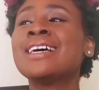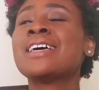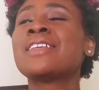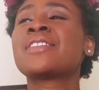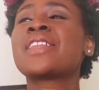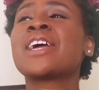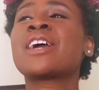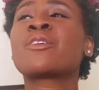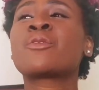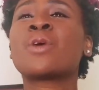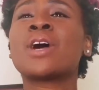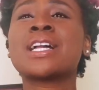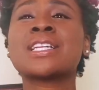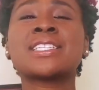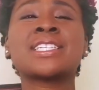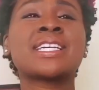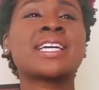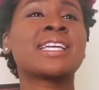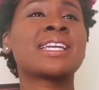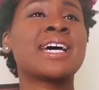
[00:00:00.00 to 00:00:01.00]
They're
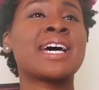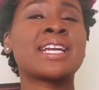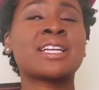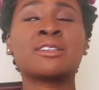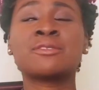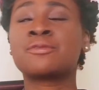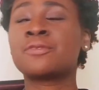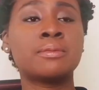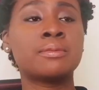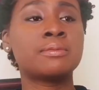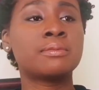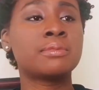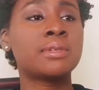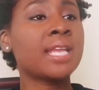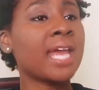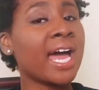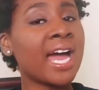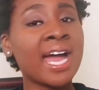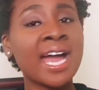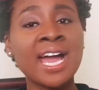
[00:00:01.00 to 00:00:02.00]
watching a lot of
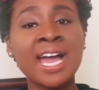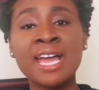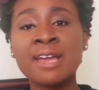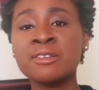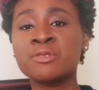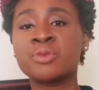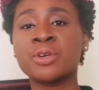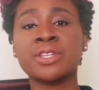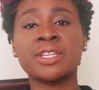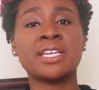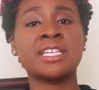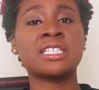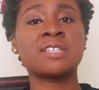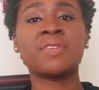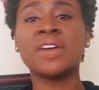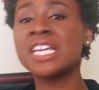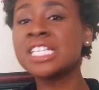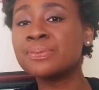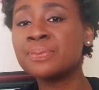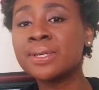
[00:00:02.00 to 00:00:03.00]
lives, whether it's
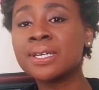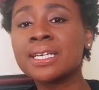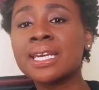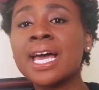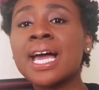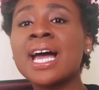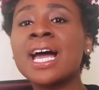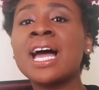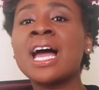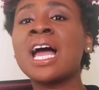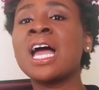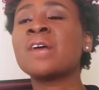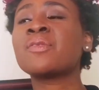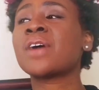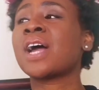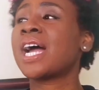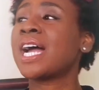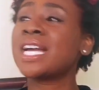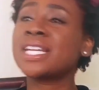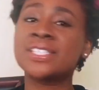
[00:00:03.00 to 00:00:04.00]
Facebook Live,
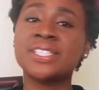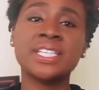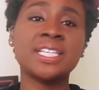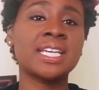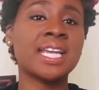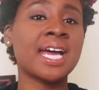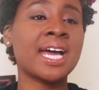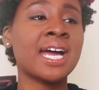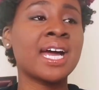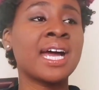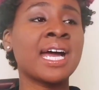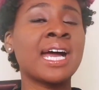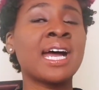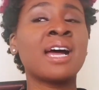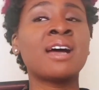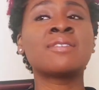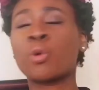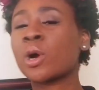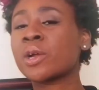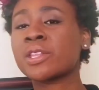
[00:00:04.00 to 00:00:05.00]
IG
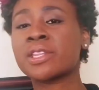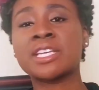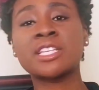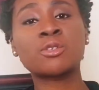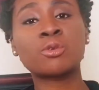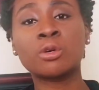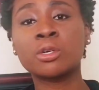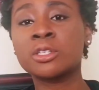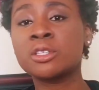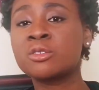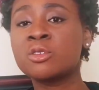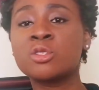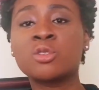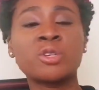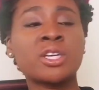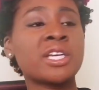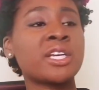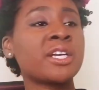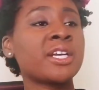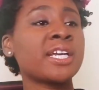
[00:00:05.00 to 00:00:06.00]
Live, whether they scrolling through
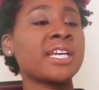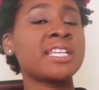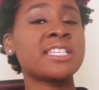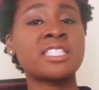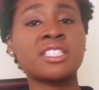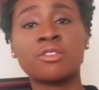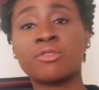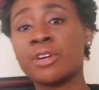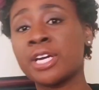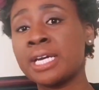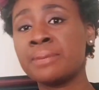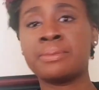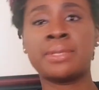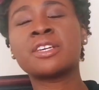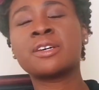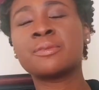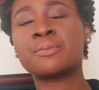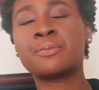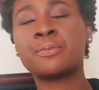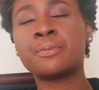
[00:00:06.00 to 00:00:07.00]
Twitter, Instagram.
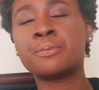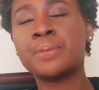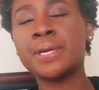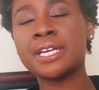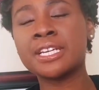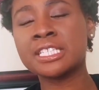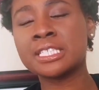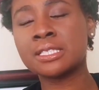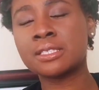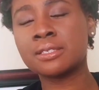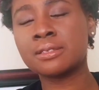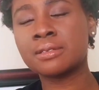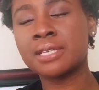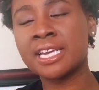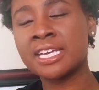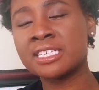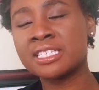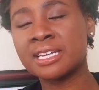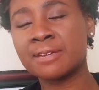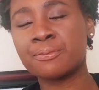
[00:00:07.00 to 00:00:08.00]
The biggest
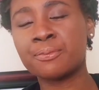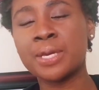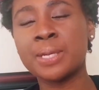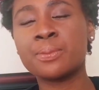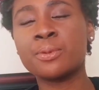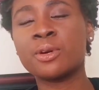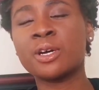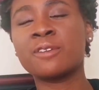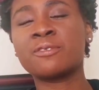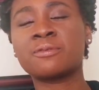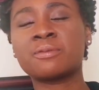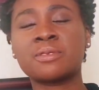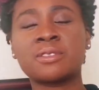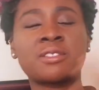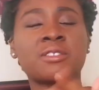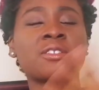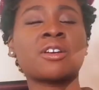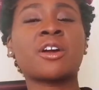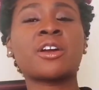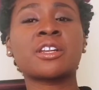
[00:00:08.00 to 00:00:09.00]
things that people have
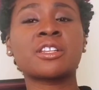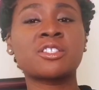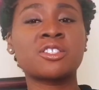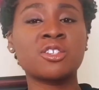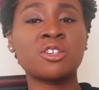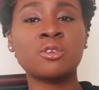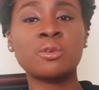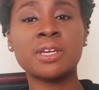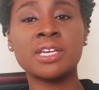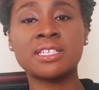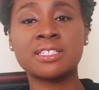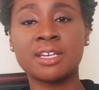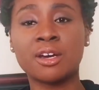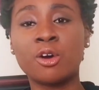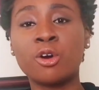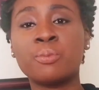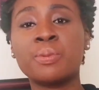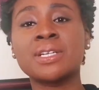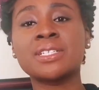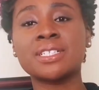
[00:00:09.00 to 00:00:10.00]
started to do is a
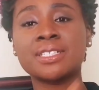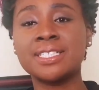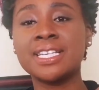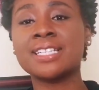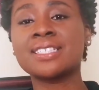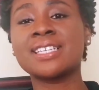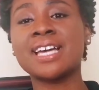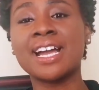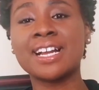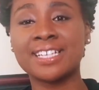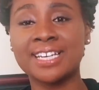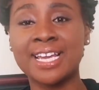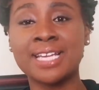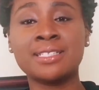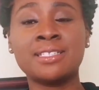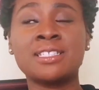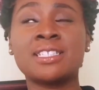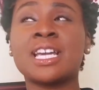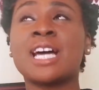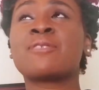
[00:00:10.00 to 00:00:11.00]
whole bunch of TikTok
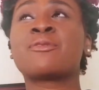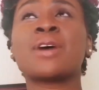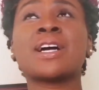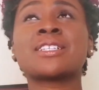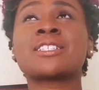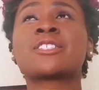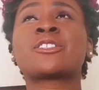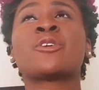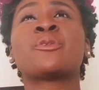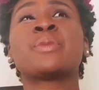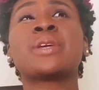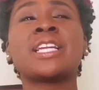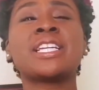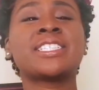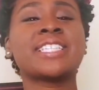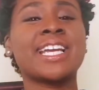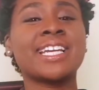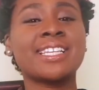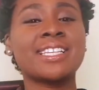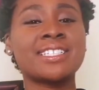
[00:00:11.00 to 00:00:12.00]
dances. I've watched so many
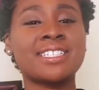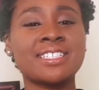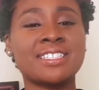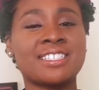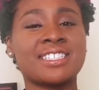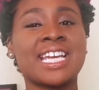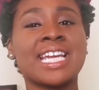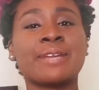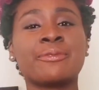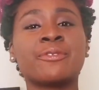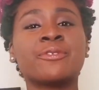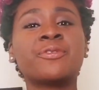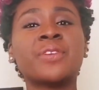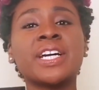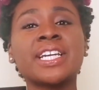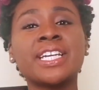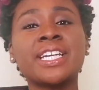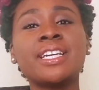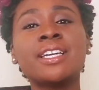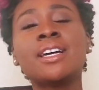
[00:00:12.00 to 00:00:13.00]
challenges. It's not even
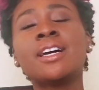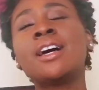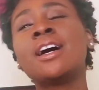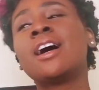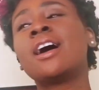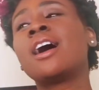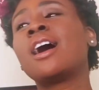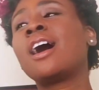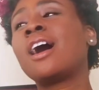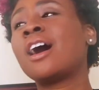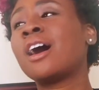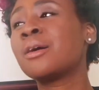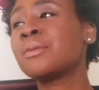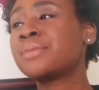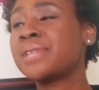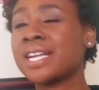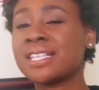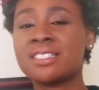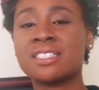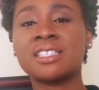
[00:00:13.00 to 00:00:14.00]
funny.
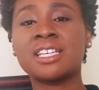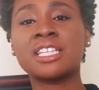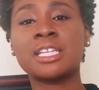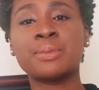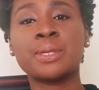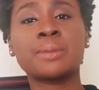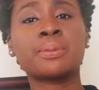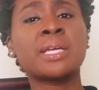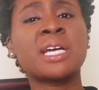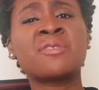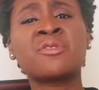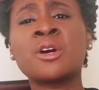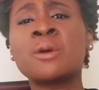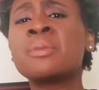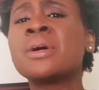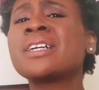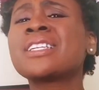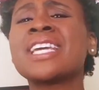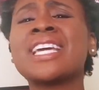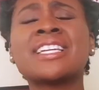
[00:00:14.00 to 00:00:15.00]
That's another big platform.
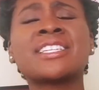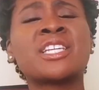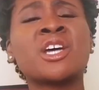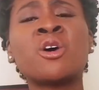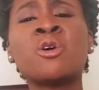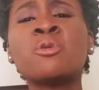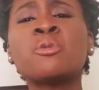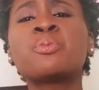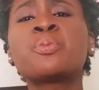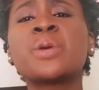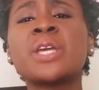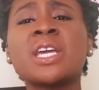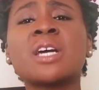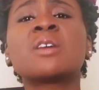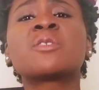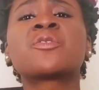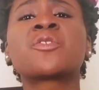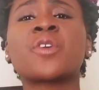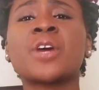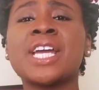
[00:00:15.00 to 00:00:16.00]
But yeah, don't be
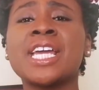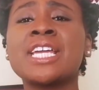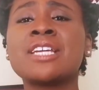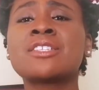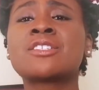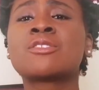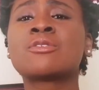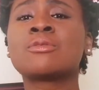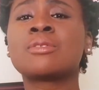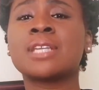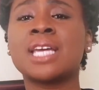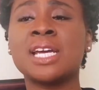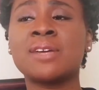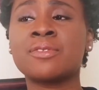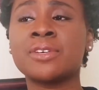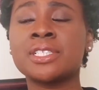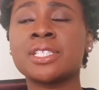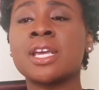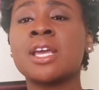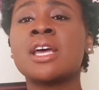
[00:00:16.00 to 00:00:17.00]
afraid to
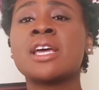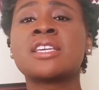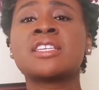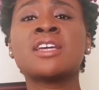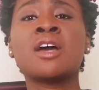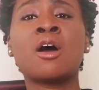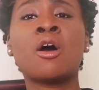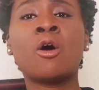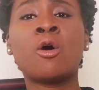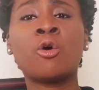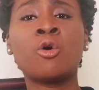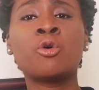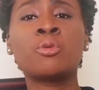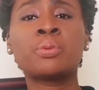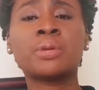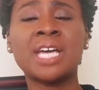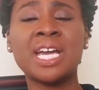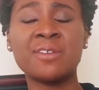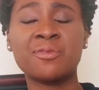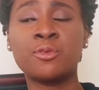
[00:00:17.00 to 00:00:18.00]
leverage your own
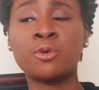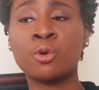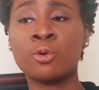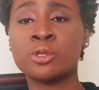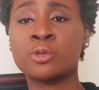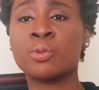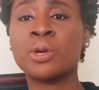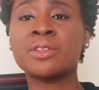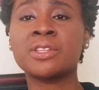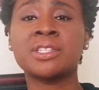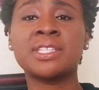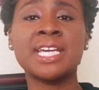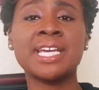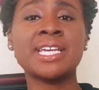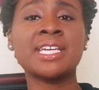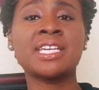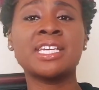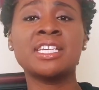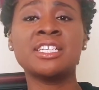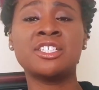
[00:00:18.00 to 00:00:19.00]
platforms, whether that
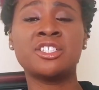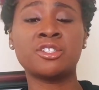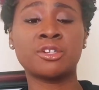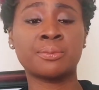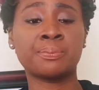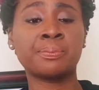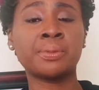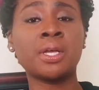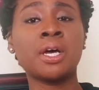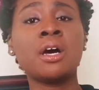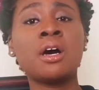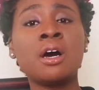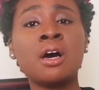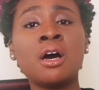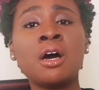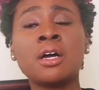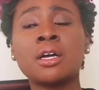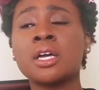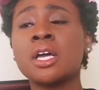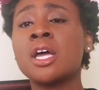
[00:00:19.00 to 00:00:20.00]
is your
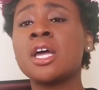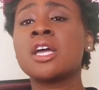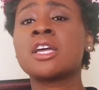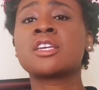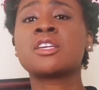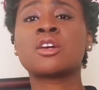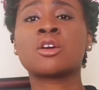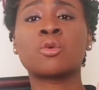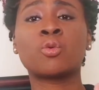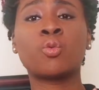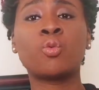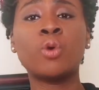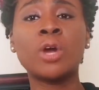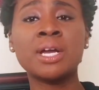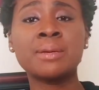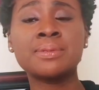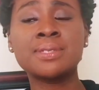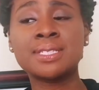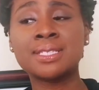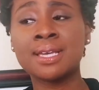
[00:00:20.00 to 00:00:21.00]
blog, your
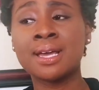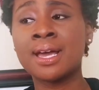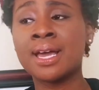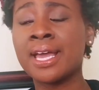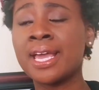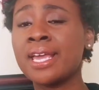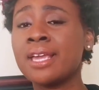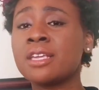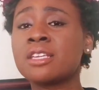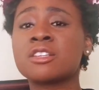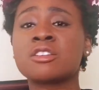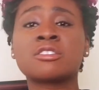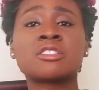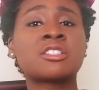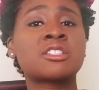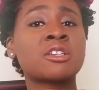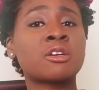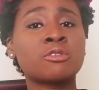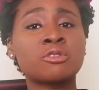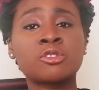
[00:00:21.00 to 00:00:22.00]
website, your
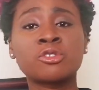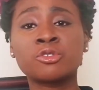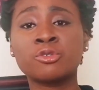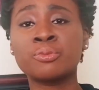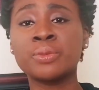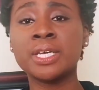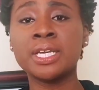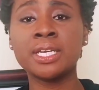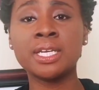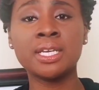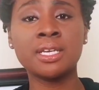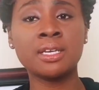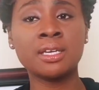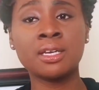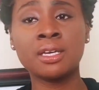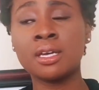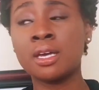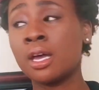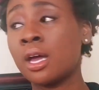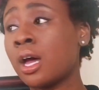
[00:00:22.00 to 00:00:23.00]
social
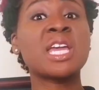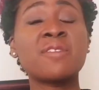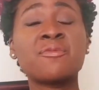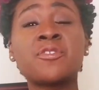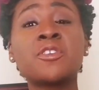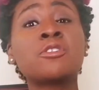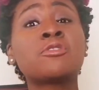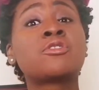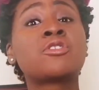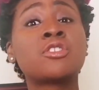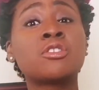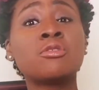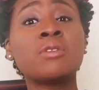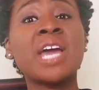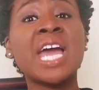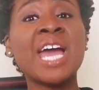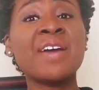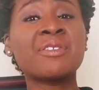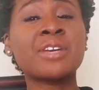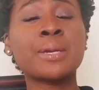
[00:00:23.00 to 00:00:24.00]
media. If you do
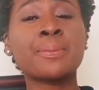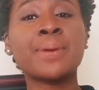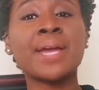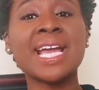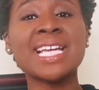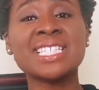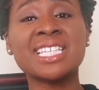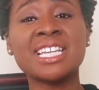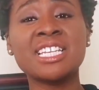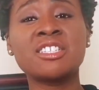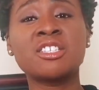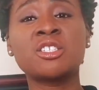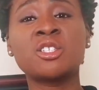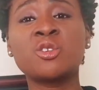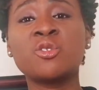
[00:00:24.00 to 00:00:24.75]
have capacity to do